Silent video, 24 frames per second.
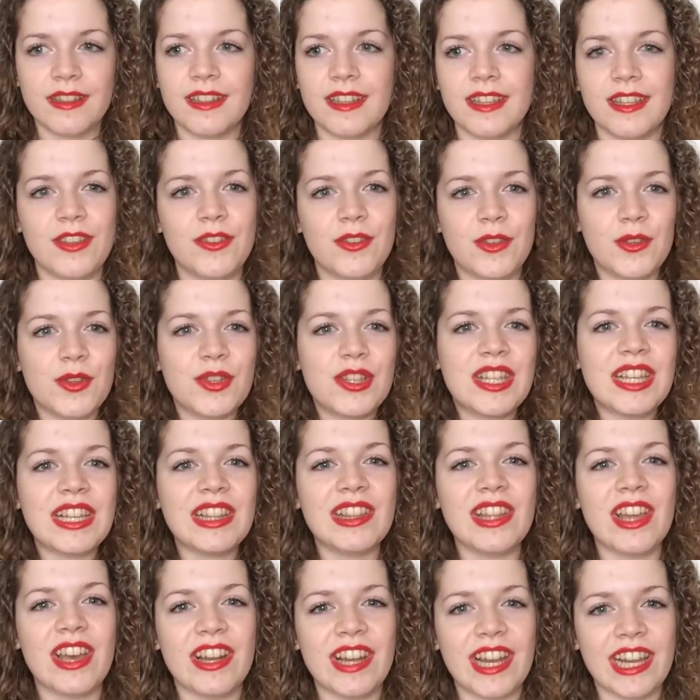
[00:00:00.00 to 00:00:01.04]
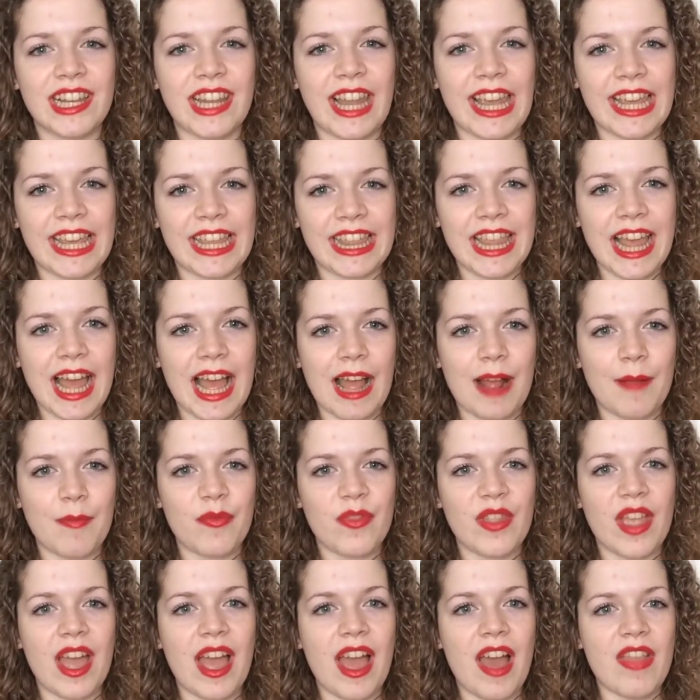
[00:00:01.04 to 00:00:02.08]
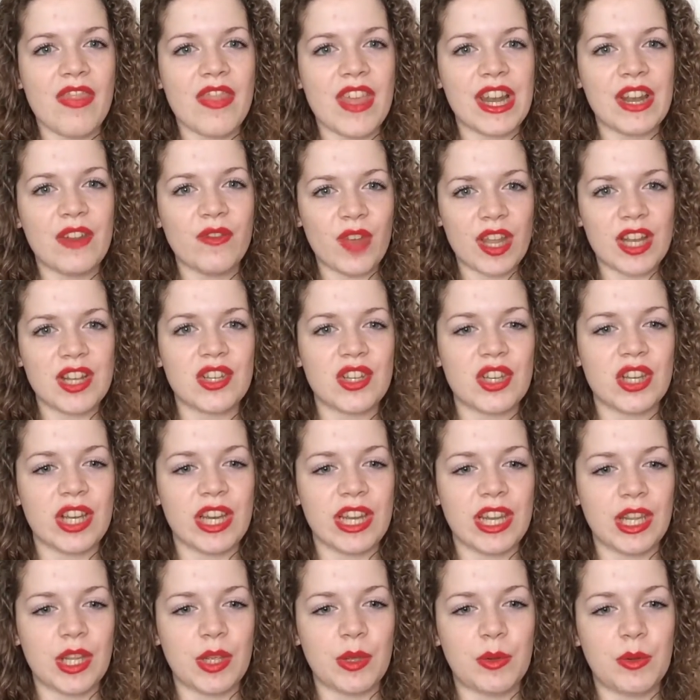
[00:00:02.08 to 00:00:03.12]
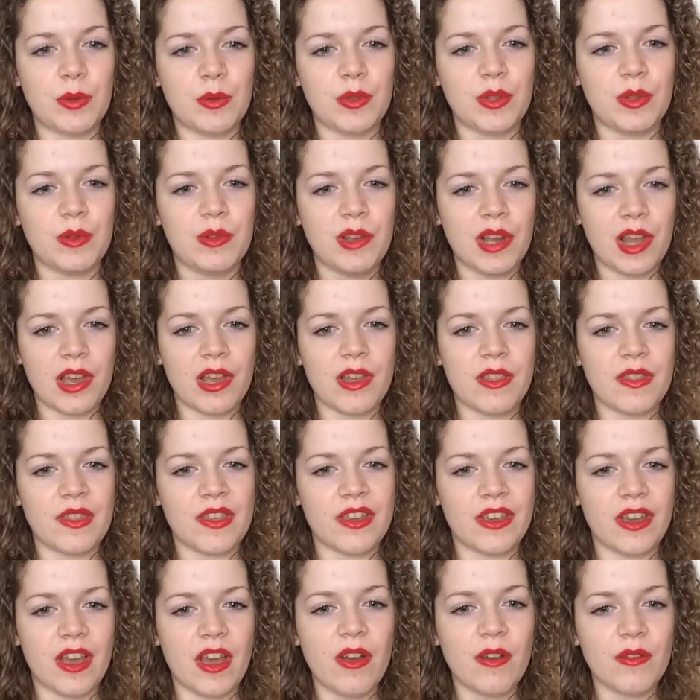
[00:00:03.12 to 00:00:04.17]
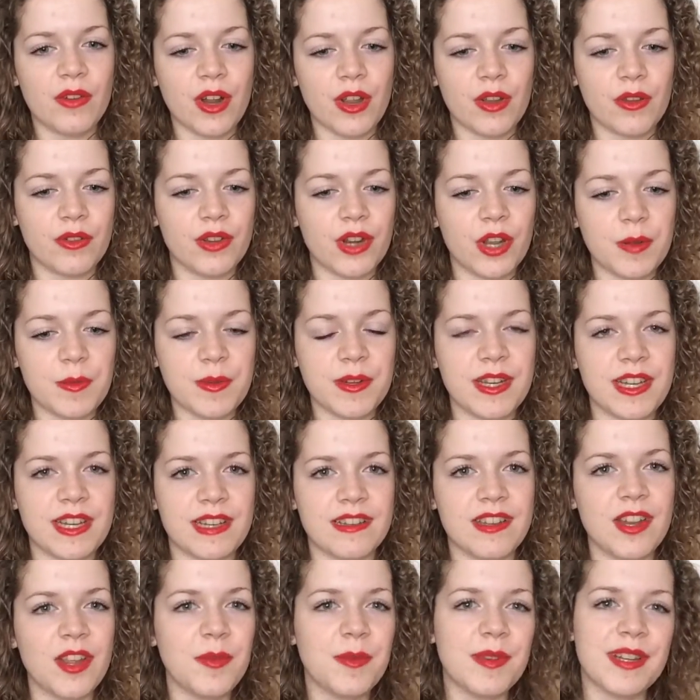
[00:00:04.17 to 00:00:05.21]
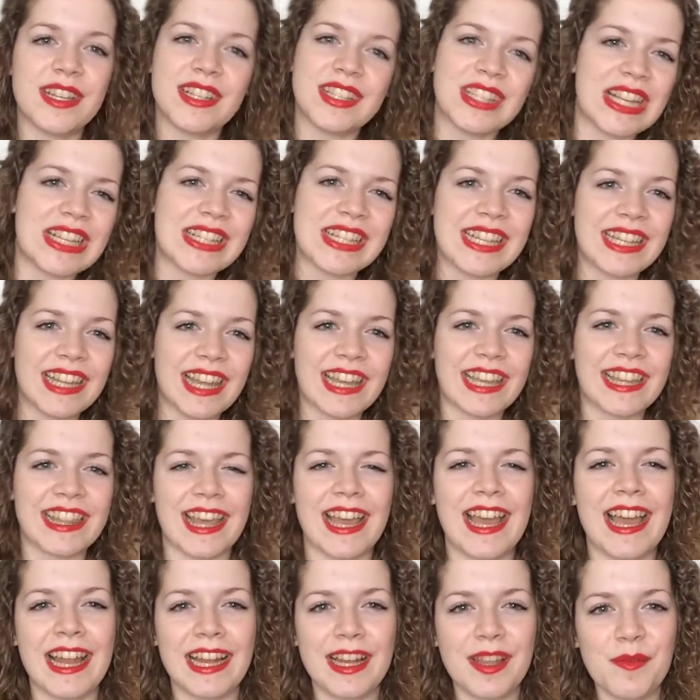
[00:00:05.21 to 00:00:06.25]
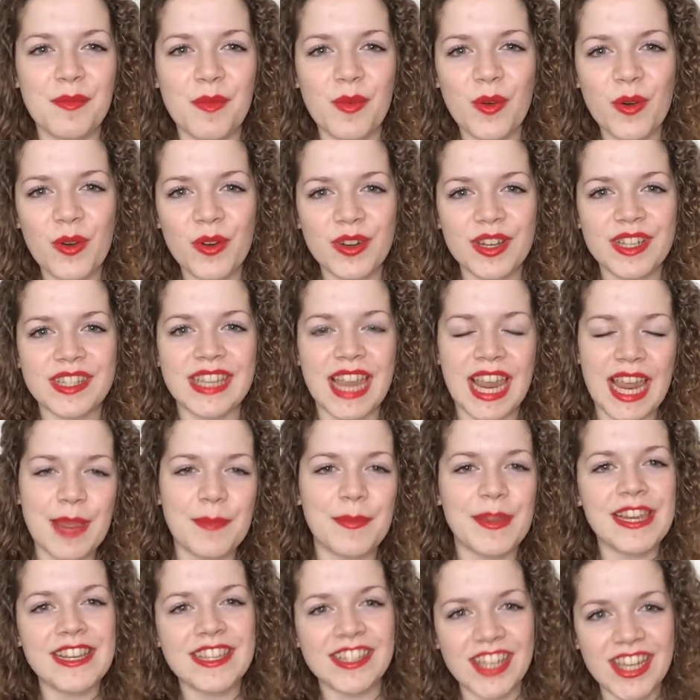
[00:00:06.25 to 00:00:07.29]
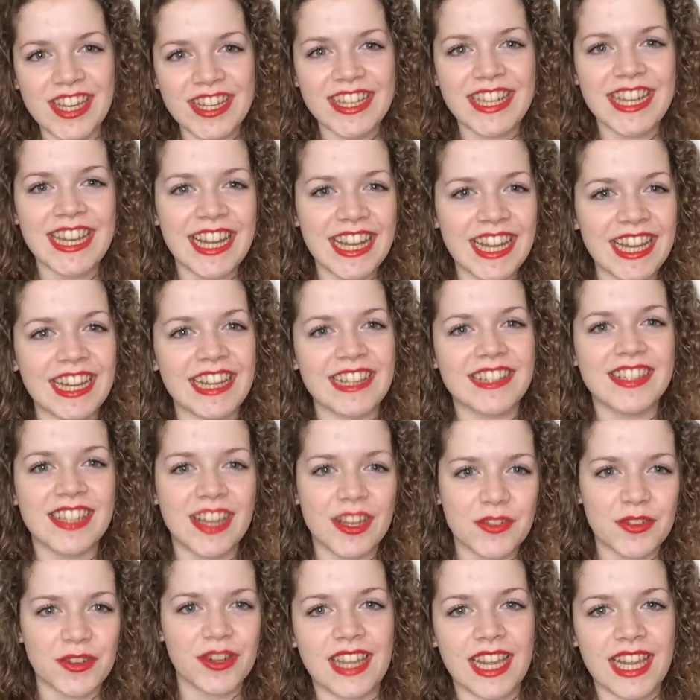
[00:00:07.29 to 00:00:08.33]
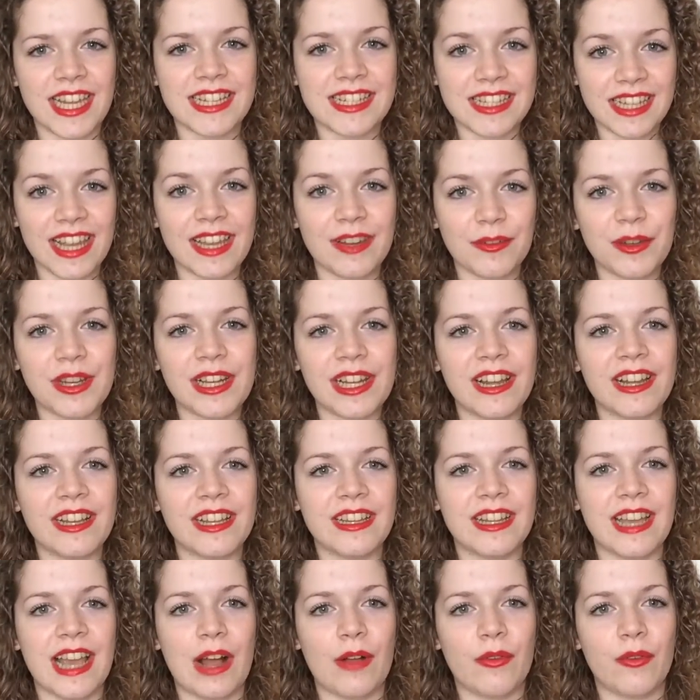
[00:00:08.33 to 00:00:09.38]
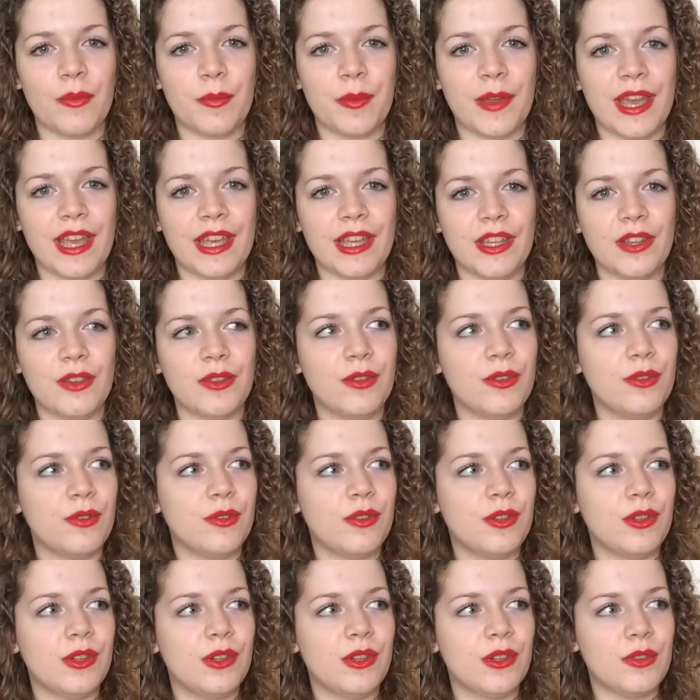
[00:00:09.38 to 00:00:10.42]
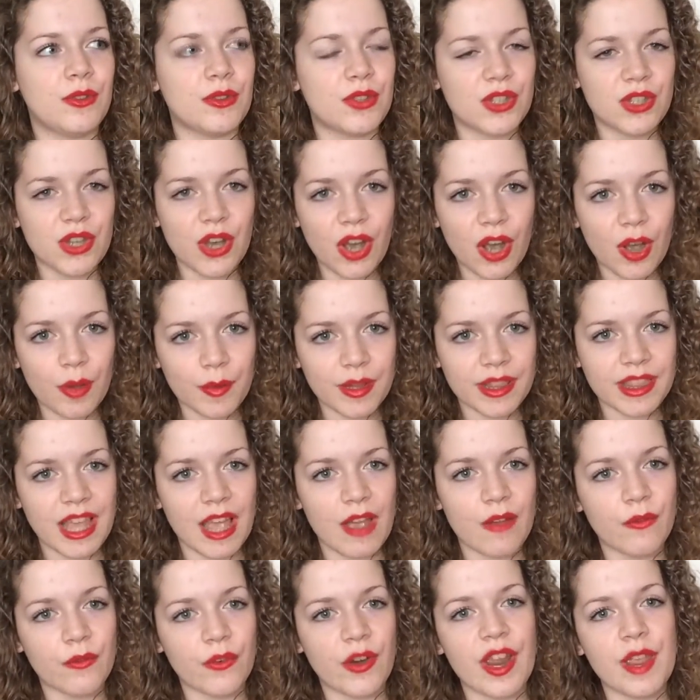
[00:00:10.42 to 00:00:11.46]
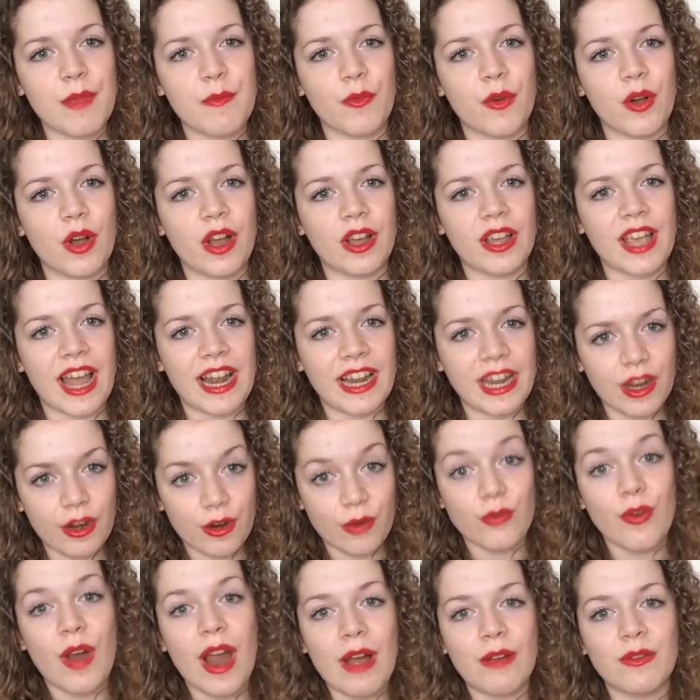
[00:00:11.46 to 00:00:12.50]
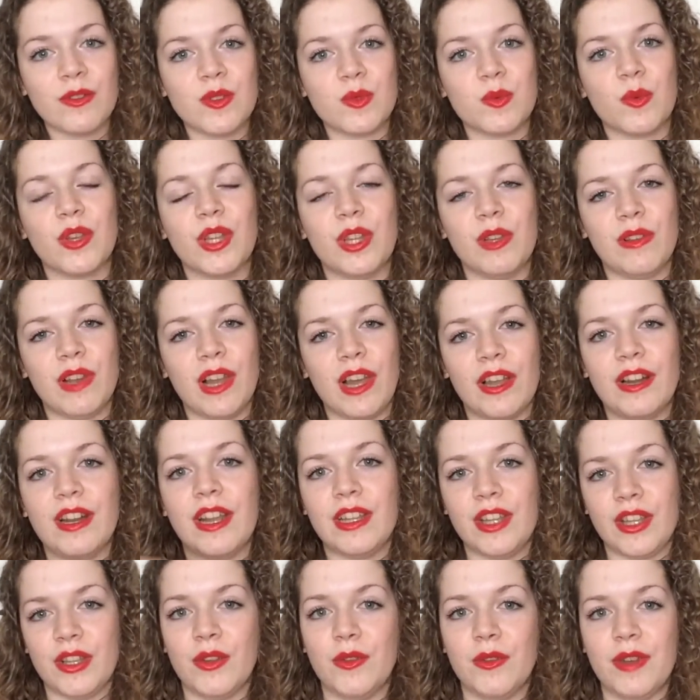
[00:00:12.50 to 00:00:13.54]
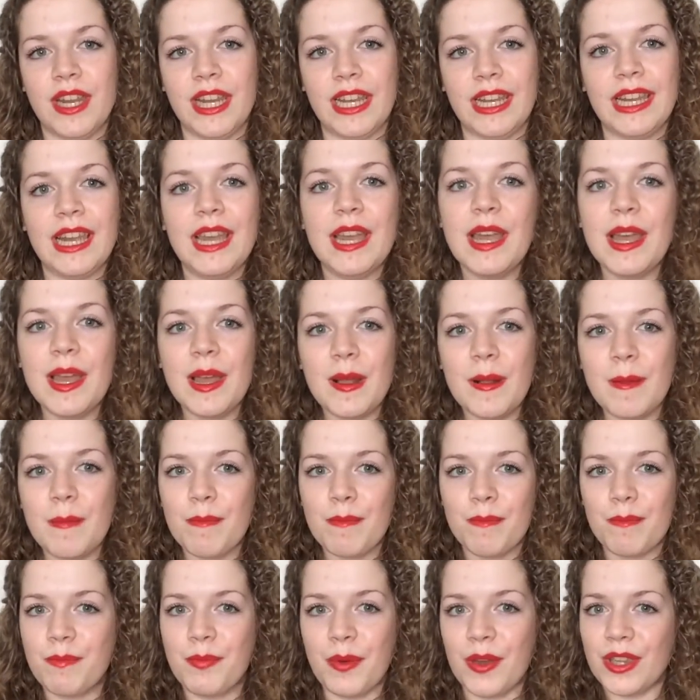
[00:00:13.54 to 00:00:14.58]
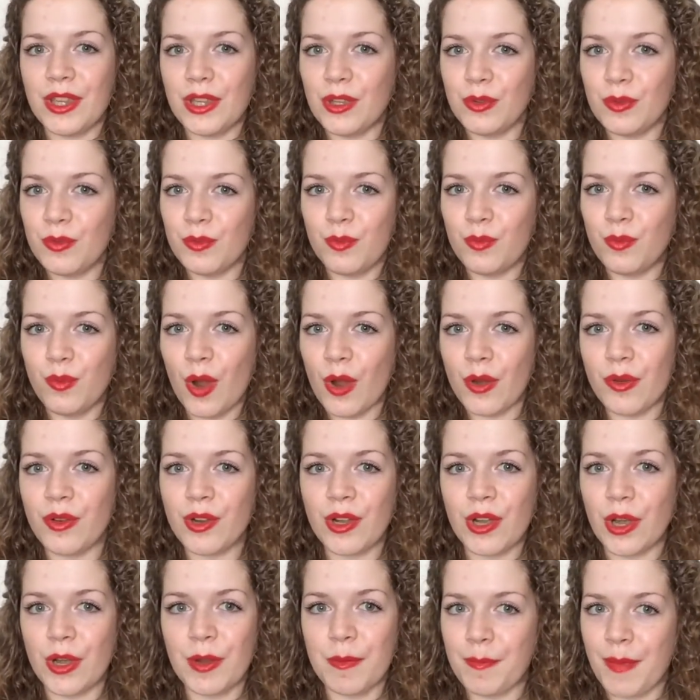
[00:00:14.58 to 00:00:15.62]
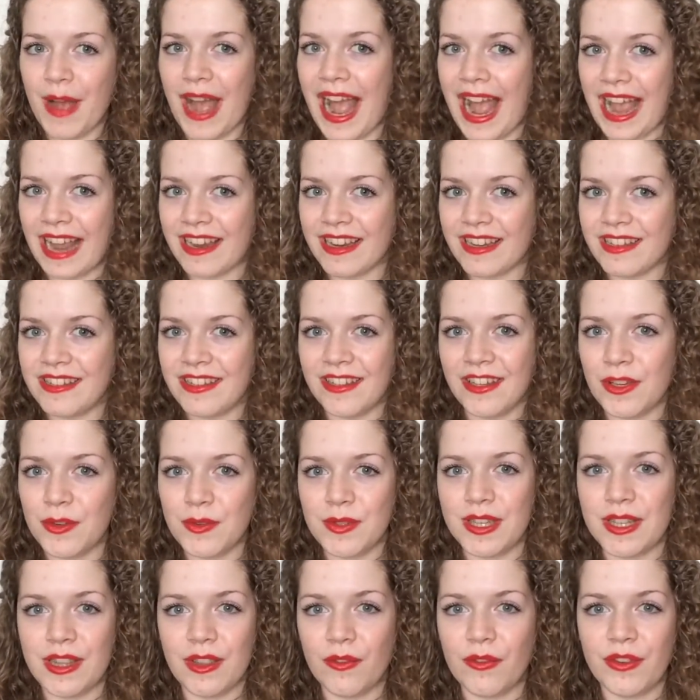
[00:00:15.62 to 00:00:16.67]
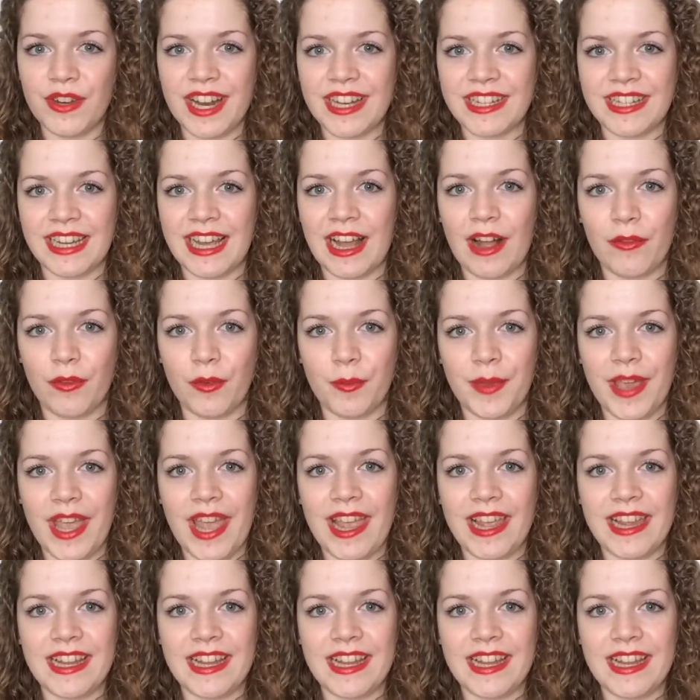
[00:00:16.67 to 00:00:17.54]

You still learn it like that. And then eventually you learn that, oh no, nobody says it like that anymore, it's A, B, C, D, E, etc. It's like relearning the alphabet. You start with that framework and it grounds what you learn at uni, but you won't go back to using the phonetic alphabet.